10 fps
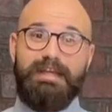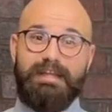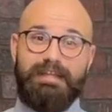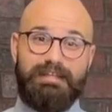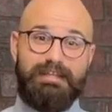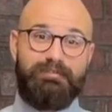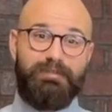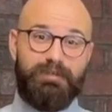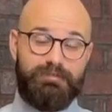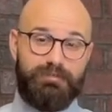can leave
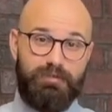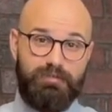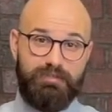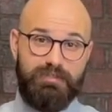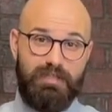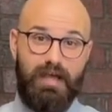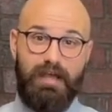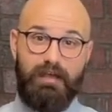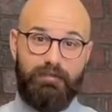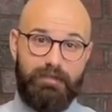those shoulders a lot
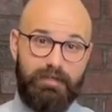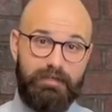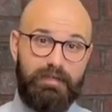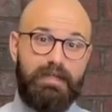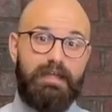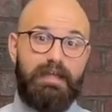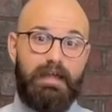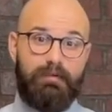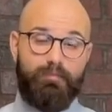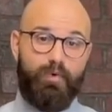healthier
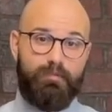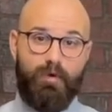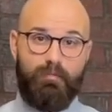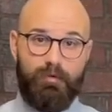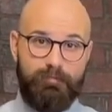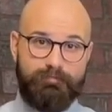and more mobile.